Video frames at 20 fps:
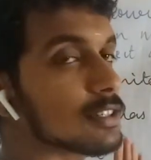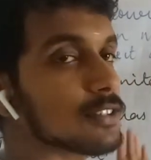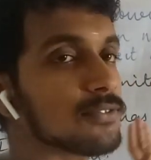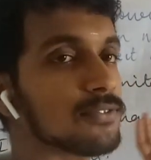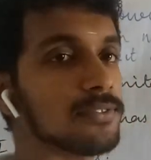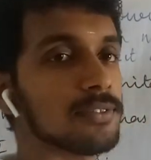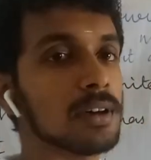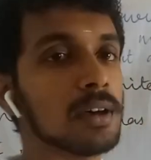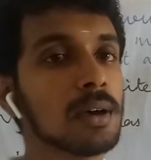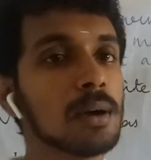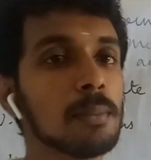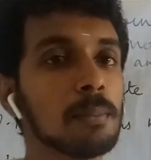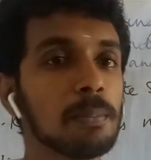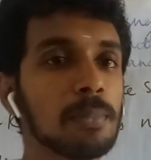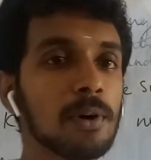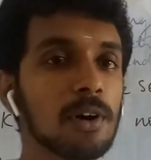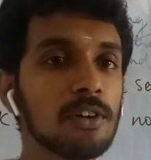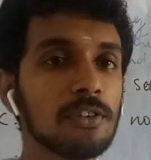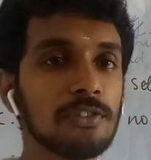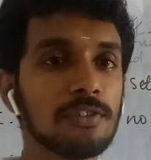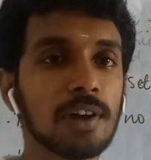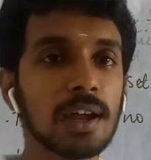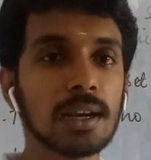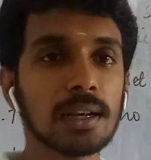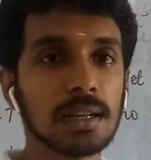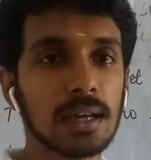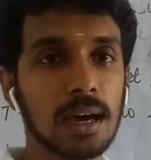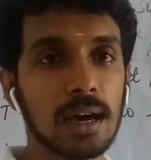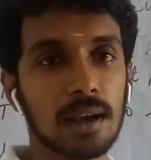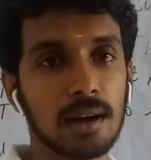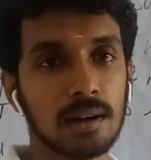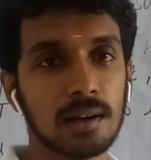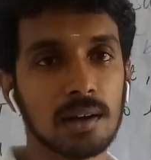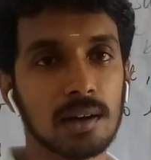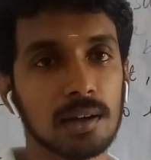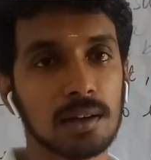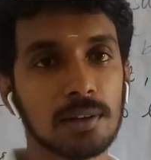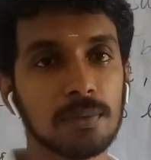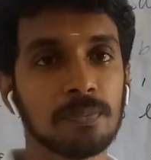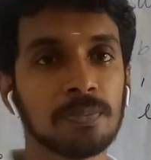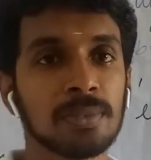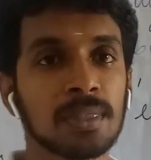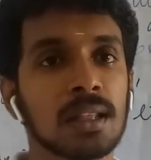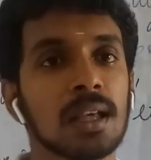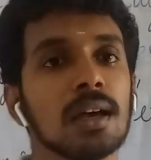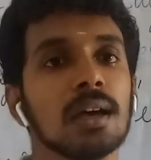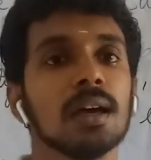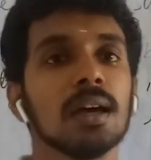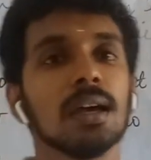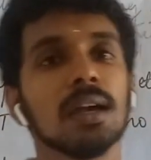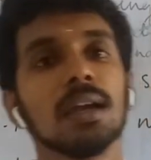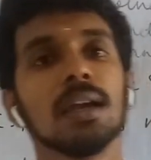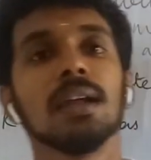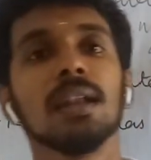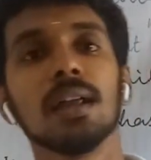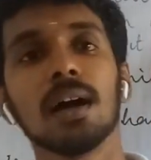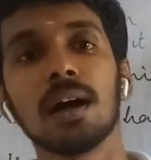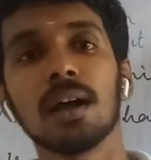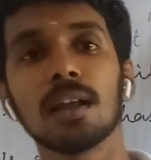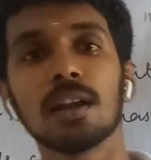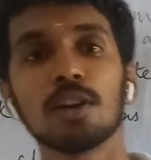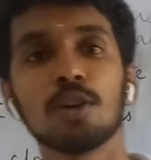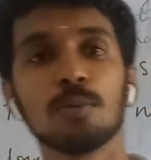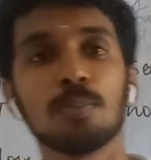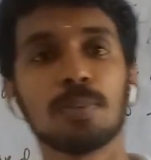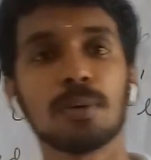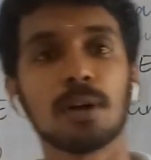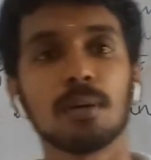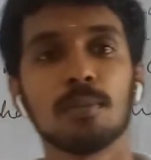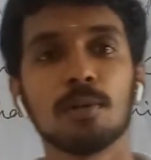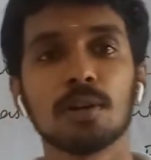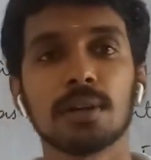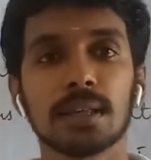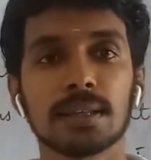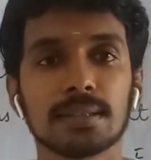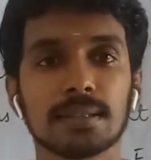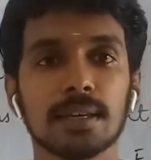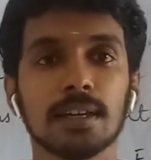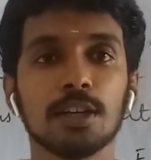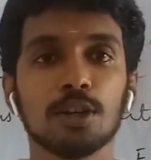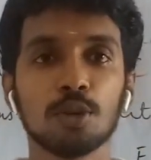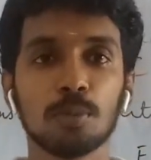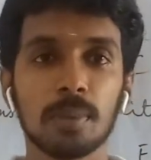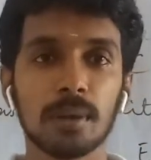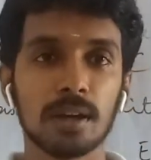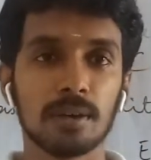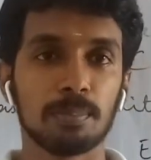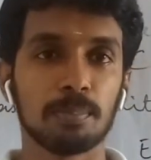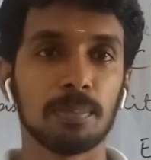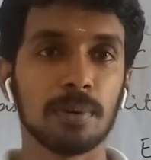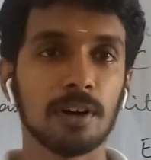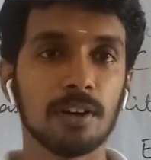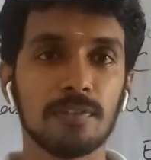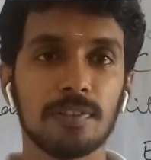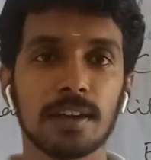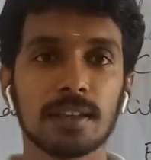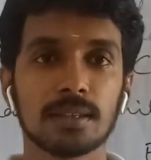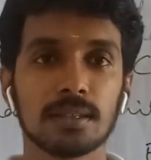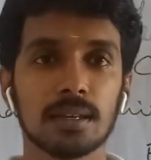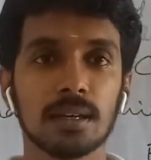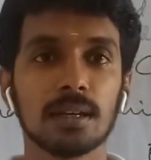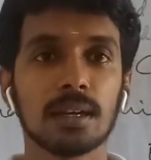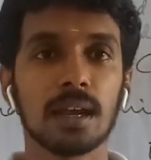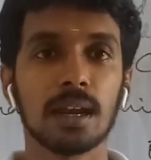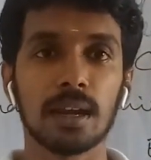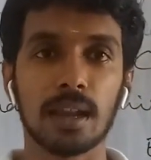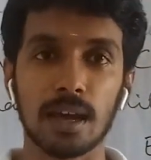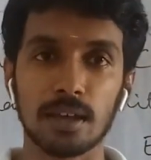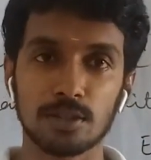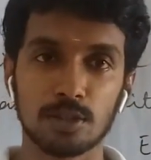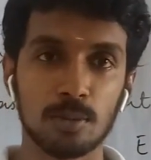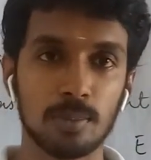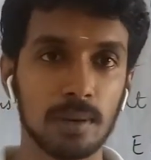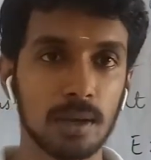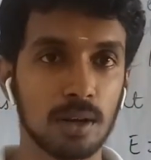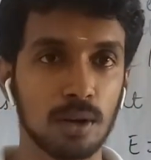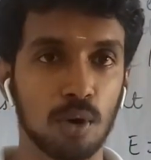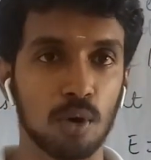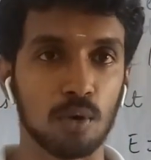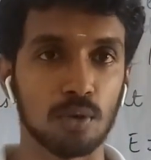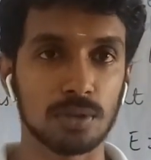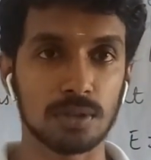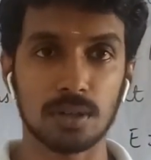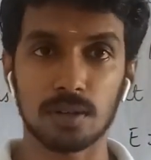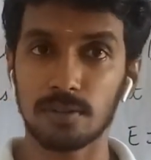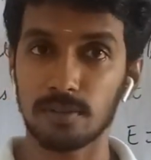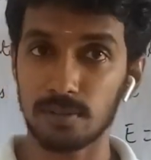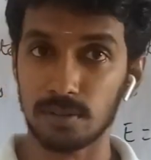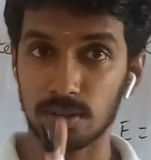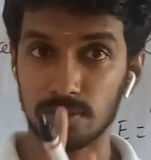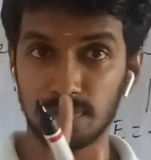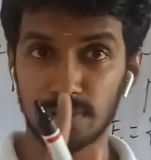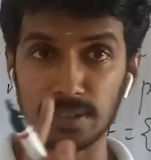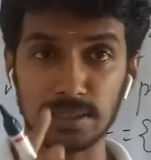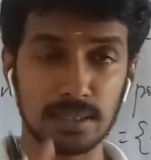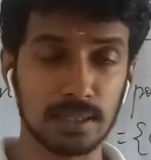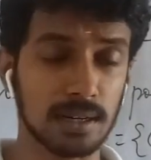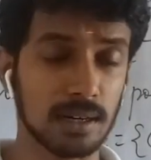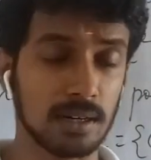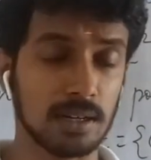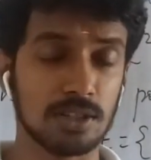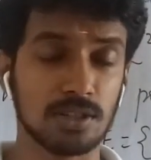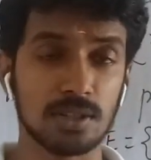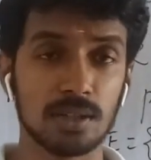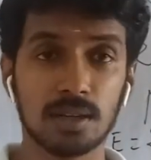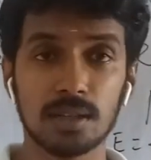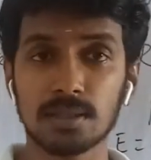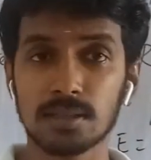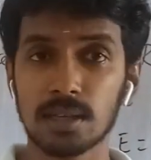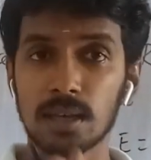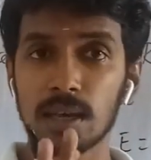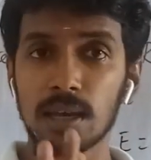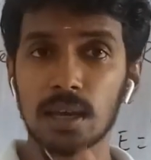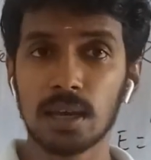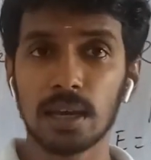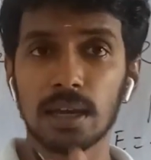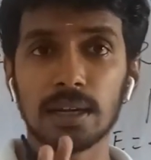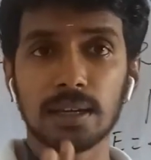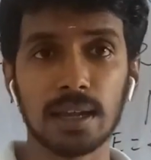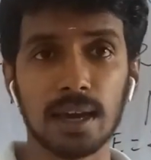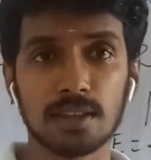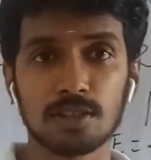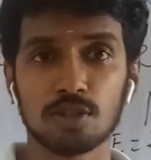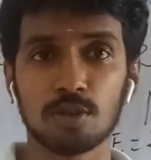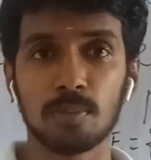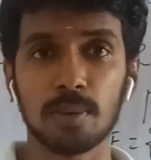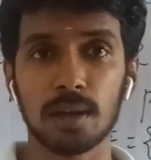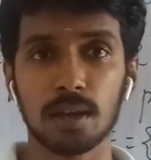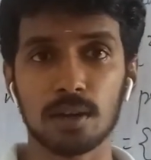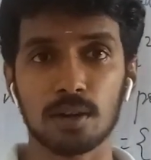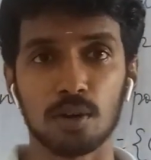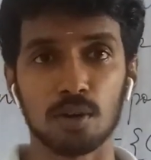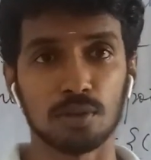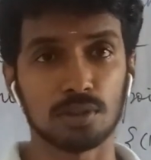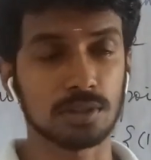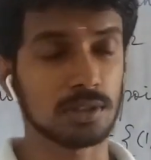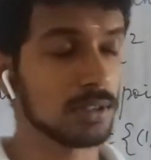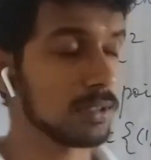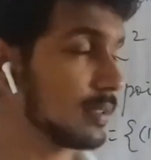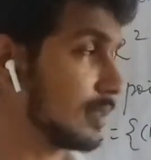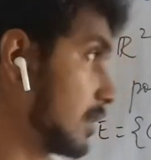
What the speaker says: is perfect or not. In order to promote a set to be a perfect set, it has to be closed. The first condition is it has to be a closed